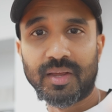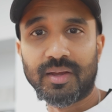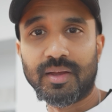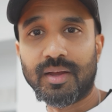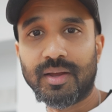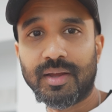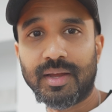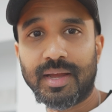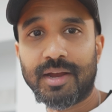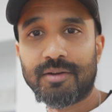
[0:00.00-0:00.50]

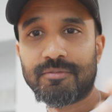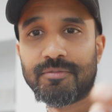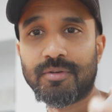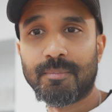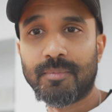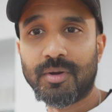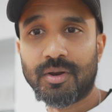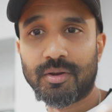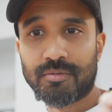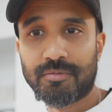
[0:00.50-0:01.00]
Alpha
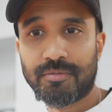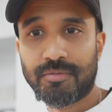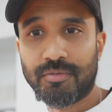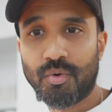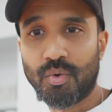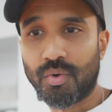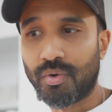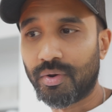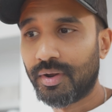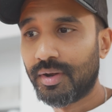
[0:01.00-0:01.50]
Mark
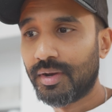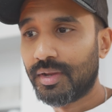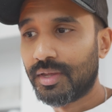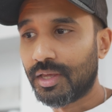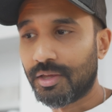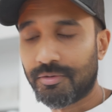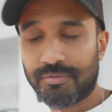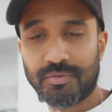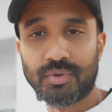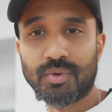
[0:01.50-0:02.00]
IV.
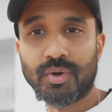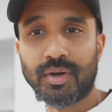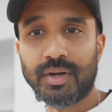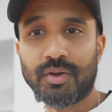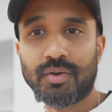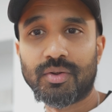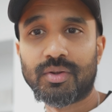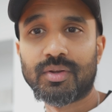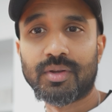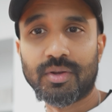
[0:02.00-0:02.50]
If you got
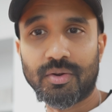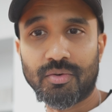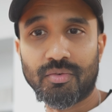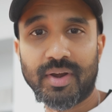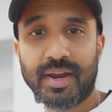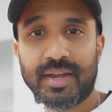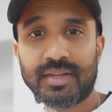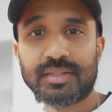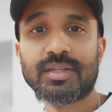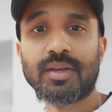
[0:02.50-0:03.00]
it
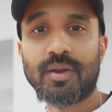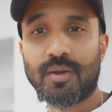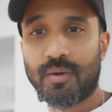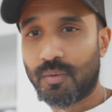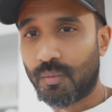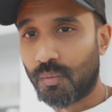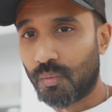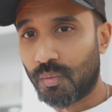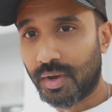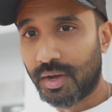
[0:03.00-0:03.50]
correct,
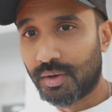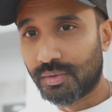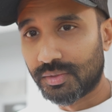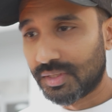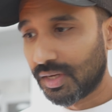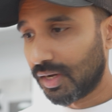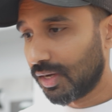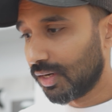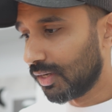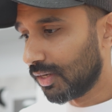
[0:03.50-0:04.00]
well
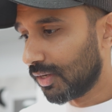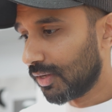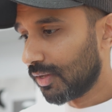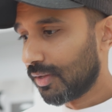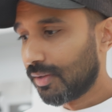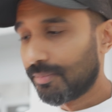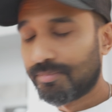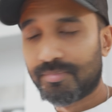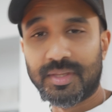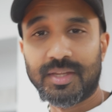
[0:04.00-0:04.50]
done.
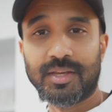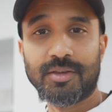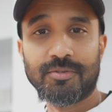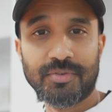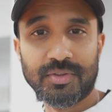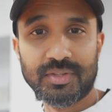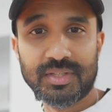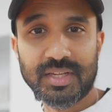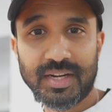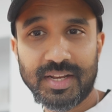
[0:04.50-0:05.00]
If
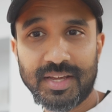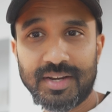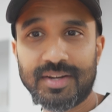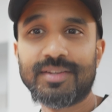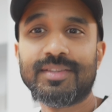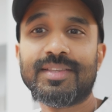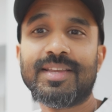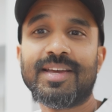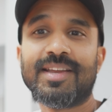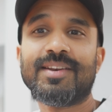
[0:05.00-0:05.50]
you didn't,
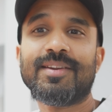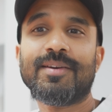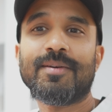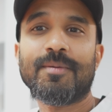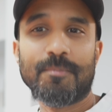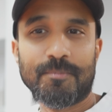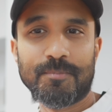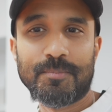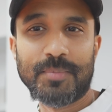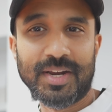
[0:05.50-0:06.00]
then
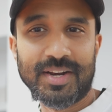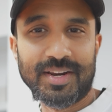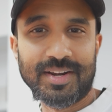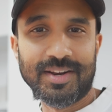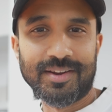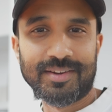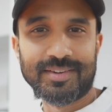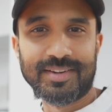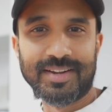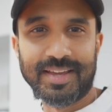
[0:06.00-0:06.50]
better
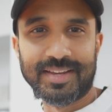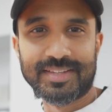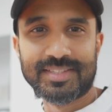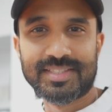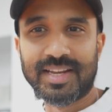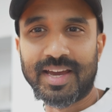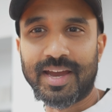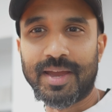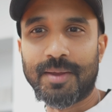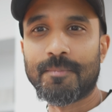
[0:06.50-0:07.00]
luck next
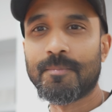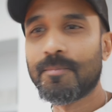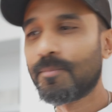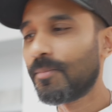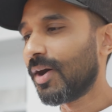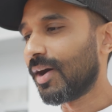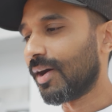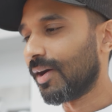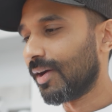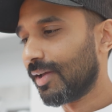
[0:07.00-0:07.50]
time.
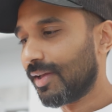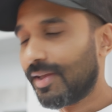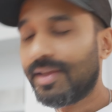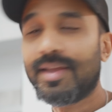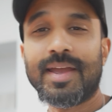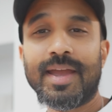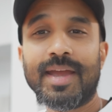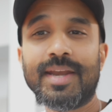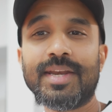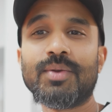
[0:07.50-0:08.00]
But
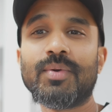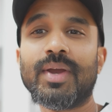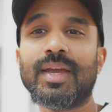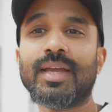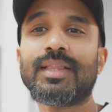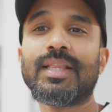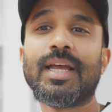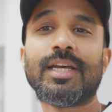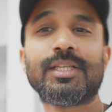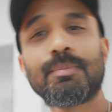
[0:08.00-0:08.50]

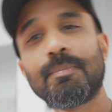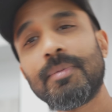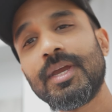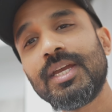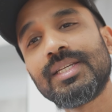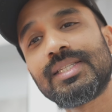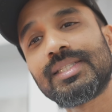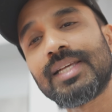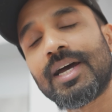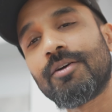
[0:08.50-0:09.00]
anyway, that's
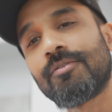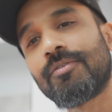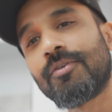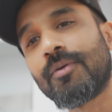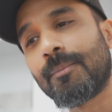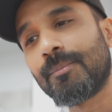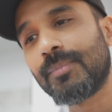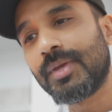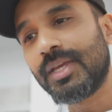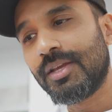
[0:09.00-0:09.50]
peace out
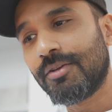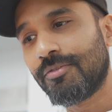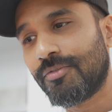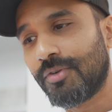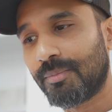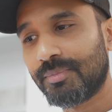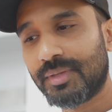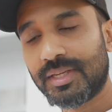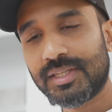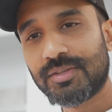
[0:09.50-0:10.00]
from me
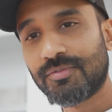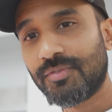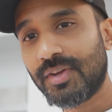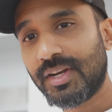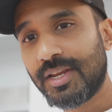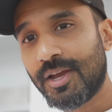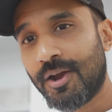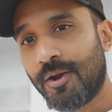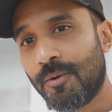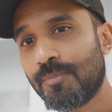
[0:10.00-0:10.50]
from this
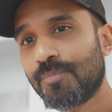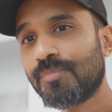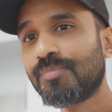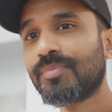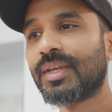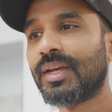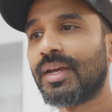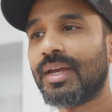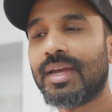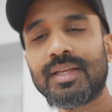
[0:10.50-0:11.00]
video.
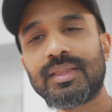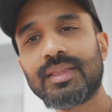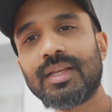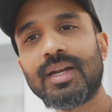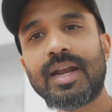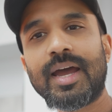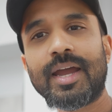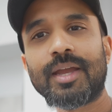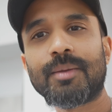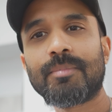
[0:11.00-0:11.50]
Hit the
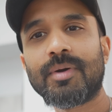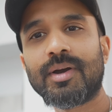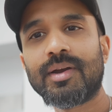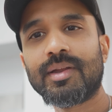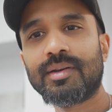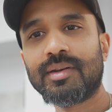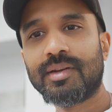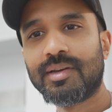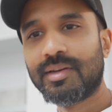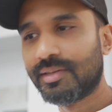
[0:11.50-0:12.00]
like
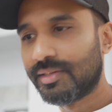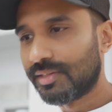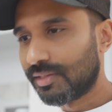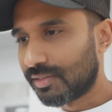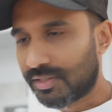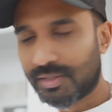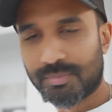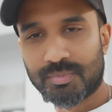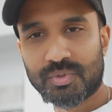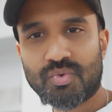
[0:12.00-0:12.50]
button,
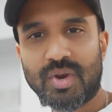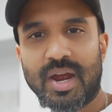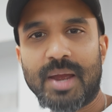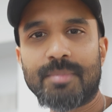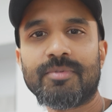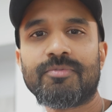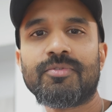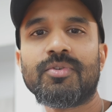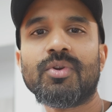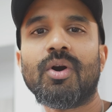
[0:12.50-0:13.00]

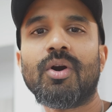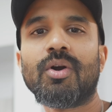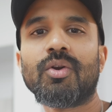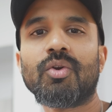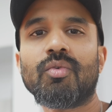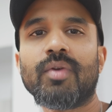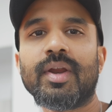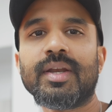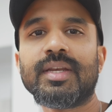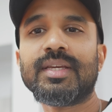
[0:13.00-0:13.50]
subscribe if you aren't
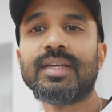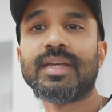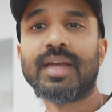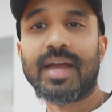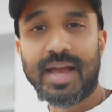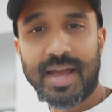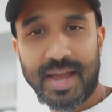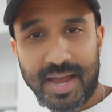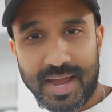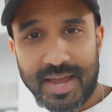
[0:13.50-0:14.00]
already,
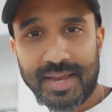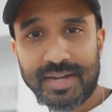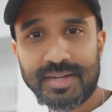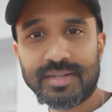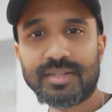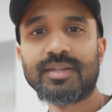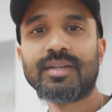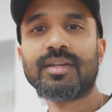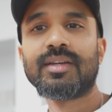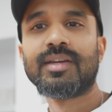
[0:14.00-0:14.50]
and